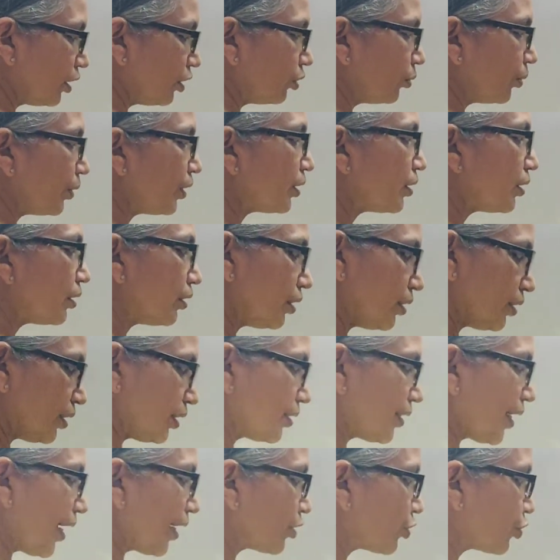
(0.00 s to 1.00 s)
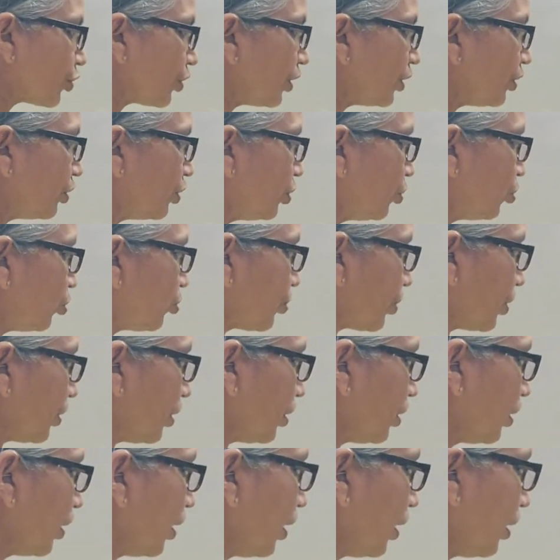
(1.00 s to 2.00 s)
tell you is, this is actually
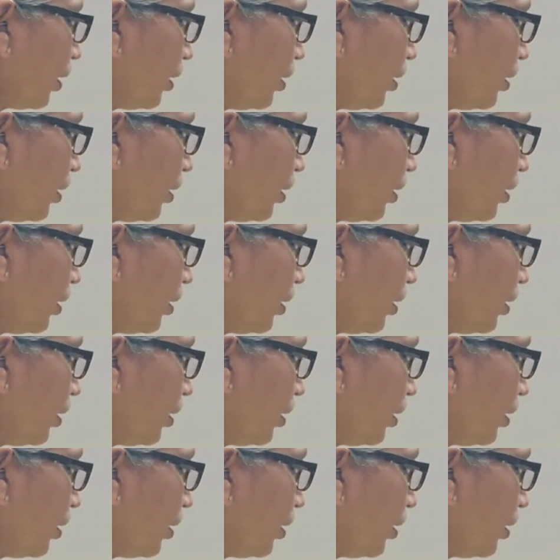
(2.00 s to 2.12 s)
neutral.